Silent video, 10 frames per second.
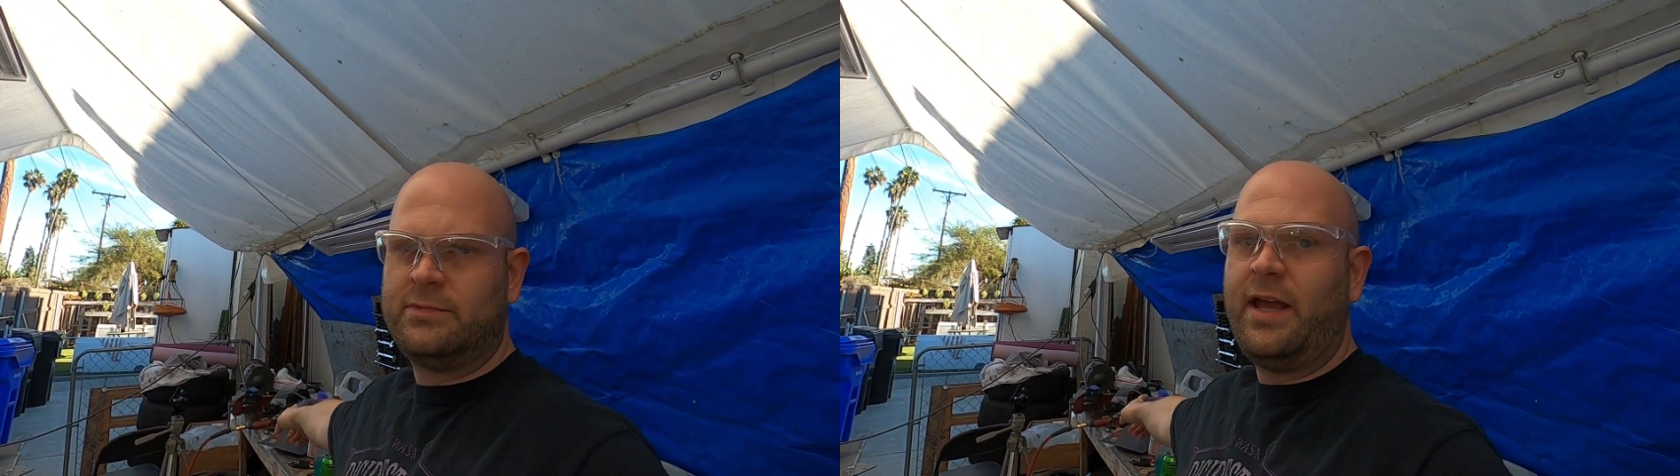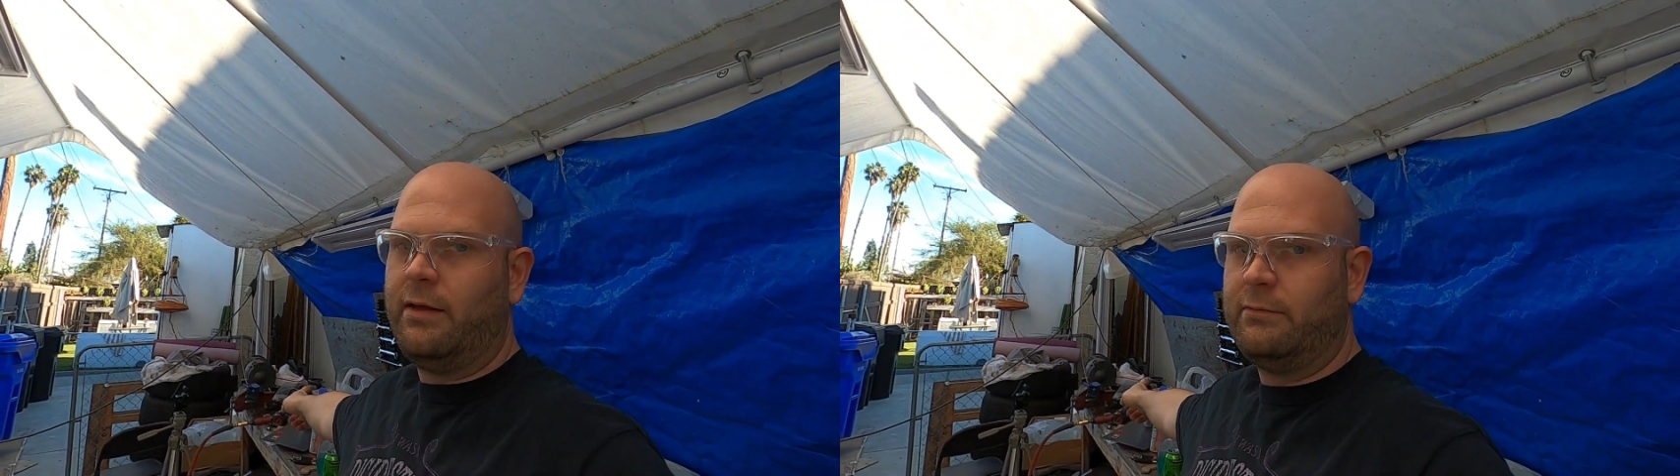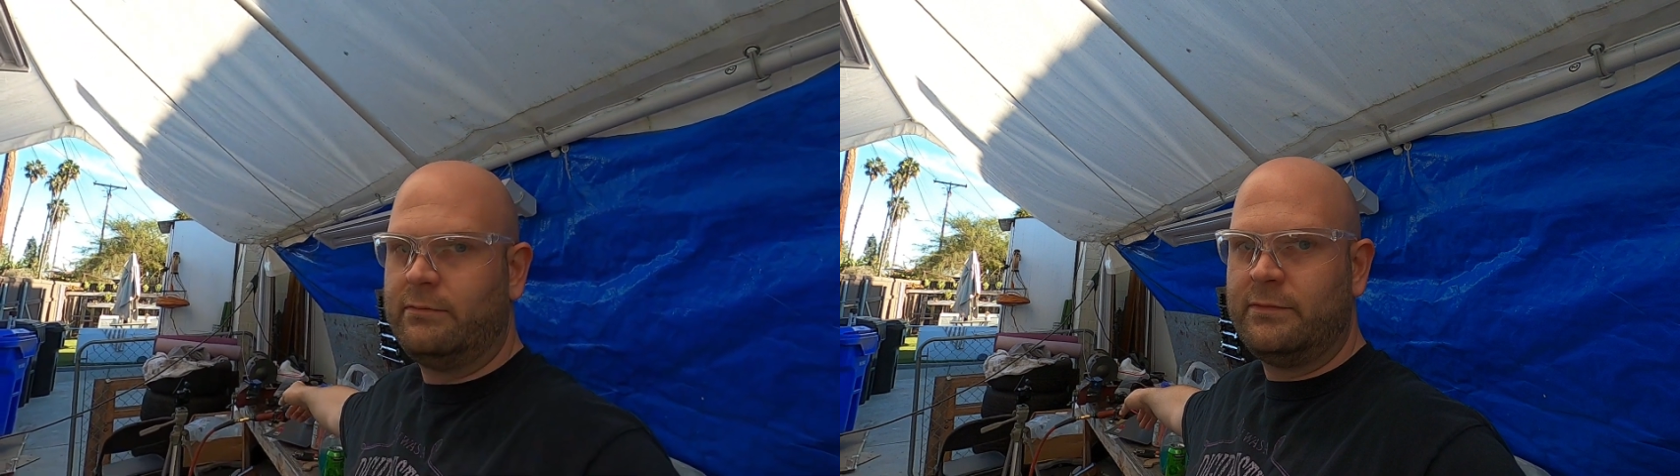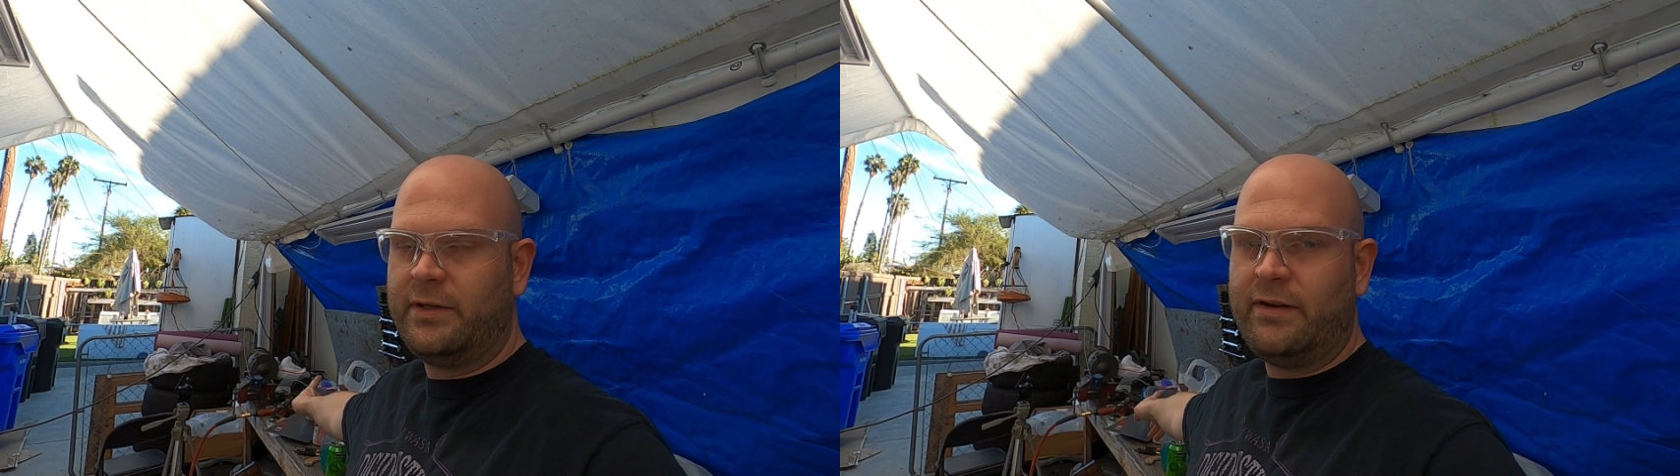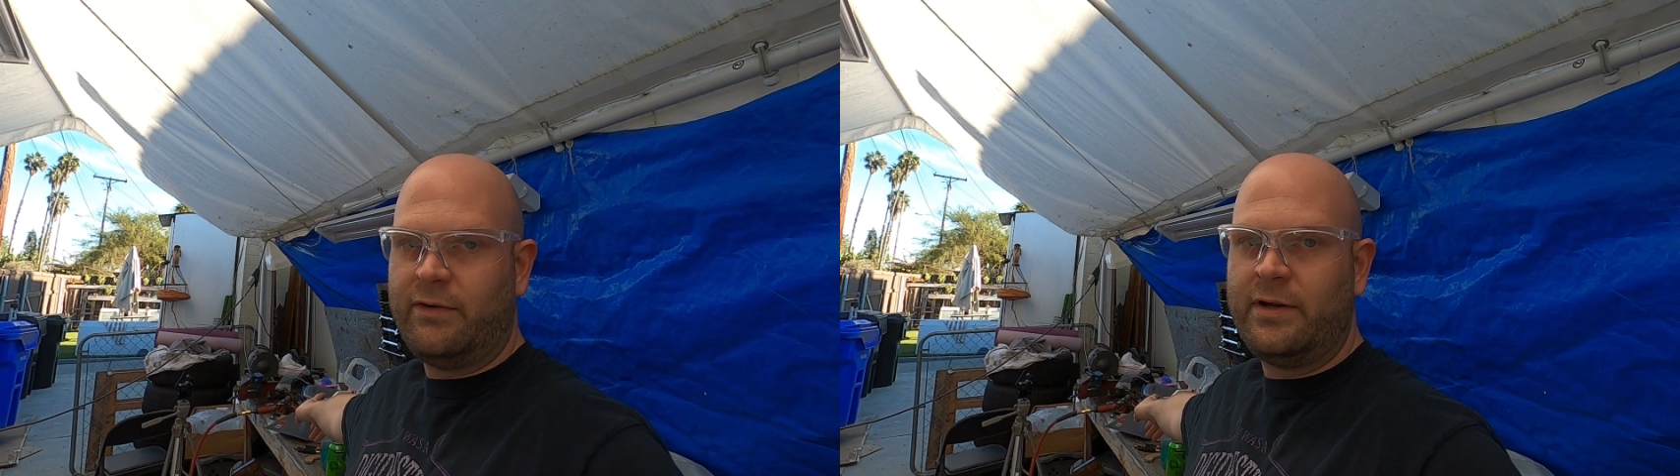Yeah.
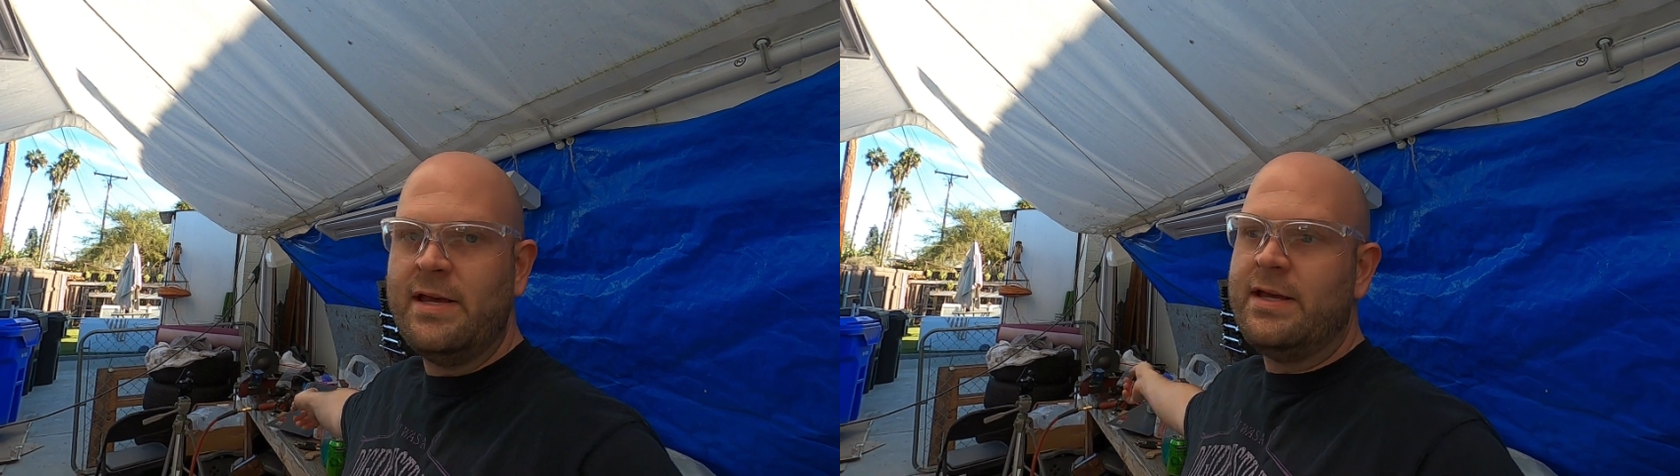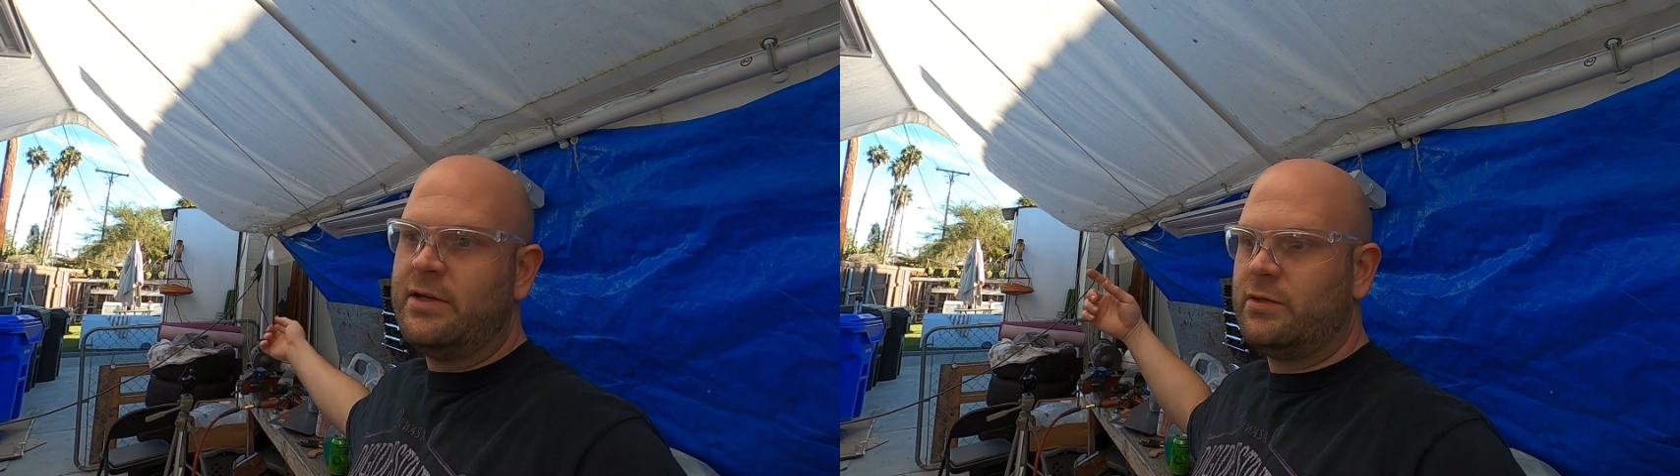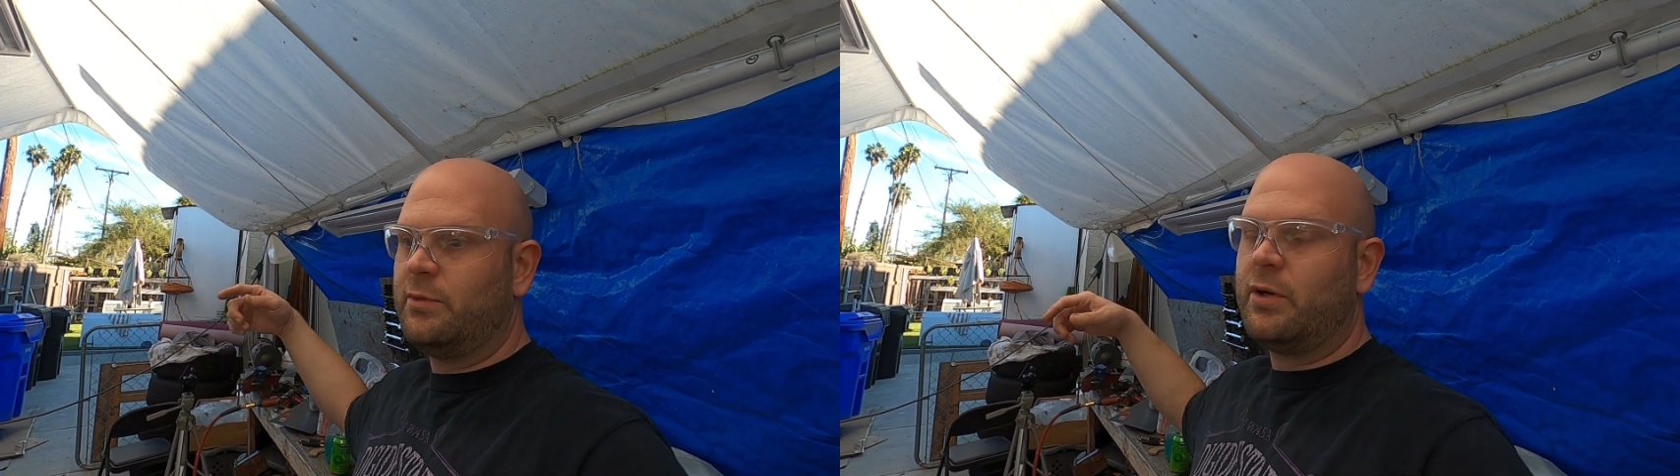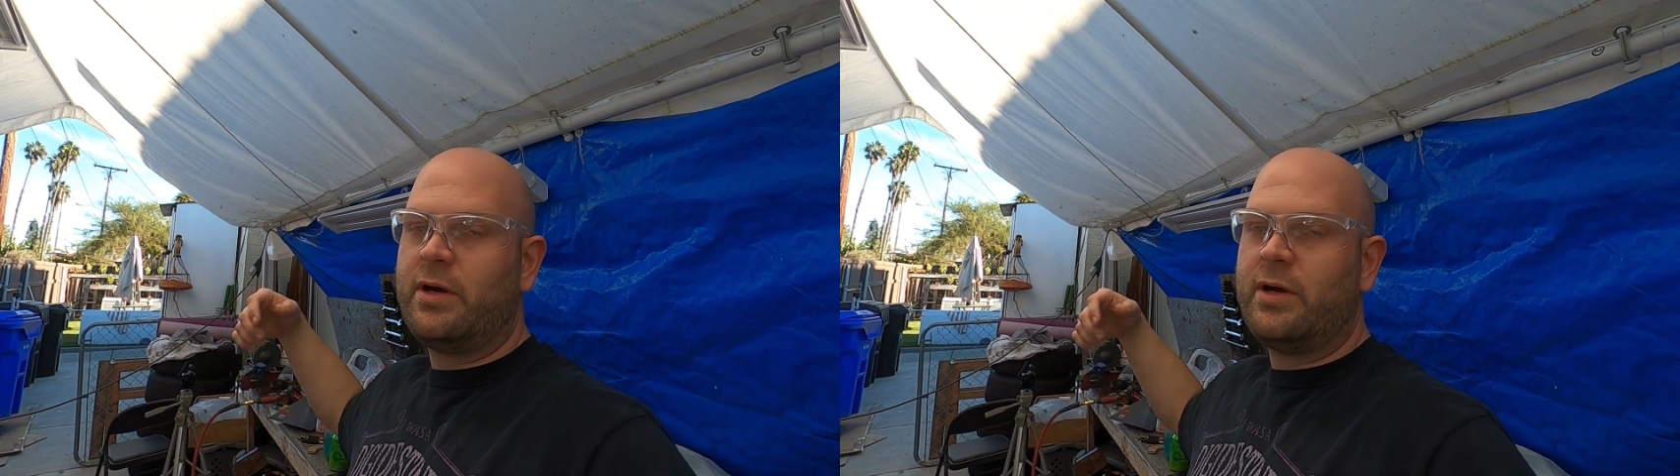Whatever. So I'm going